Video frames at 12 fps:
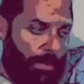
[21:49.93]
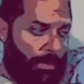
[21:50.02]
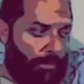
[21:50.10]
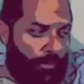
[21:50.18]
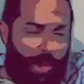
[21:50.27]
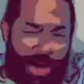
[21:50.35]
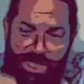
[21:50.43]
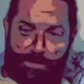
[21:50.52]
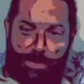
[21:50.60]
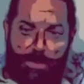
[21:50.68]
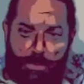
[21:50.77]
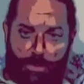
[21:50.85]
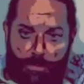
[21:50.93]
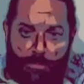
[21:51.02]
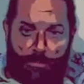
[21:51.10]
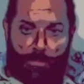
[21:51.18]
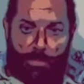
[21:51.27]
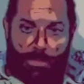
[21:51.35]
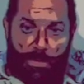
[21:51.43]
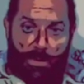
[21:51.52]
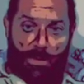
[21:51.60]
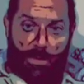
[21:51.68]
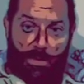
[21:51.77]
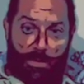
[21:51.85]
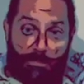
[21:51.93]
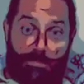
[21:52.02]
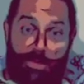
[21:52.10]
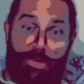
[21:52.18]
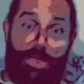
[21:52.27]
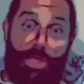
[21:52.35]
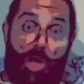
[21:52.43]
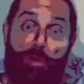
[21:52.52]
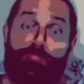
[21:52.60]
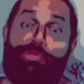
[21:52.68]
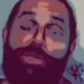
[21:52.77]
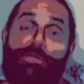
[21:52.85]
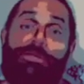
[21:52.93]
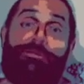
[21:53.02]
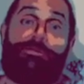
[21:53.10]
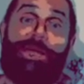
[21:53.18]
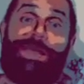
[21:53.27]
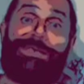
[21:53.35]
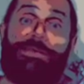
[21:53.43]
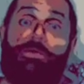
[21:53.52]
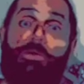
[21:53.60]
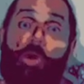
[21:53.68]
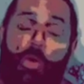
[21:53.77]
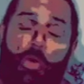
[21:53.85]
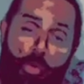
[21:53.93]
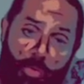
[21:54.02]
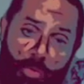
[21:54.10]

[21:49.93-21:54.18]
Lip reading: grasping, but the object of letting go.